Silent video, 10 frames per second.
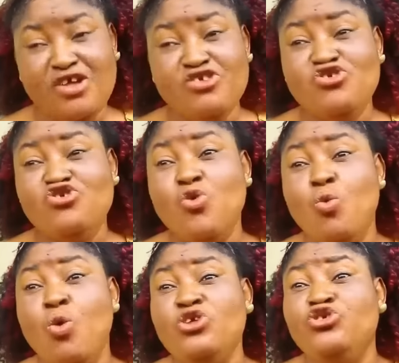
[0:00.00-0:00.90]
So
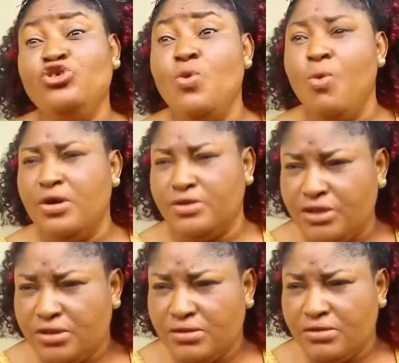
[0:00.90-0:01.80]
what do you want?
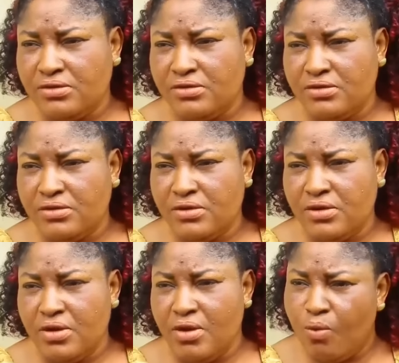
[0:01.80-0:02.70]

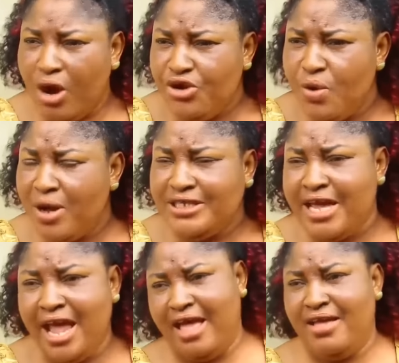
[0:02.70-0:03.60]
What do you want
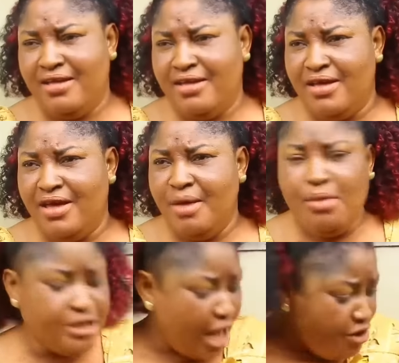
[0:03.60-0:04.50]
here?
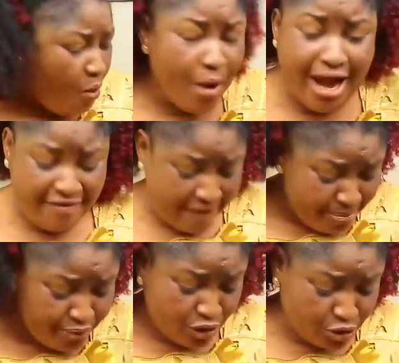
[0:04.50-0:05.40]
Because I know whatever
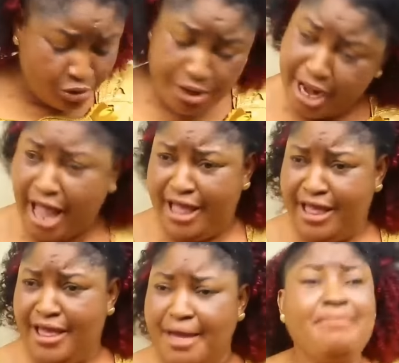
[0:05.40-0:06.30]
brought you here
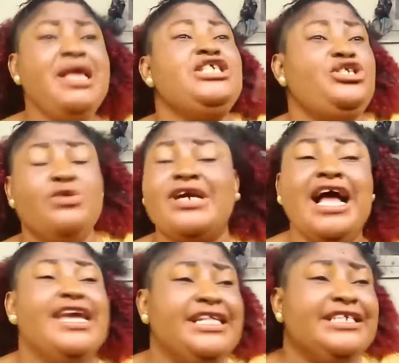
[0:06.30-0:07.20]
means you can't
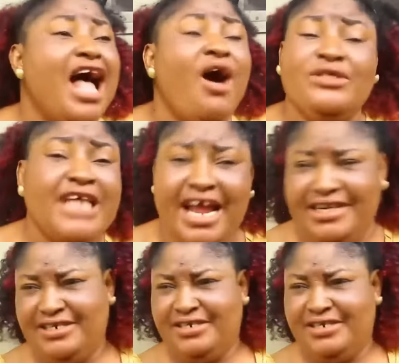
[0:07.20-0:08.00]
get it outside.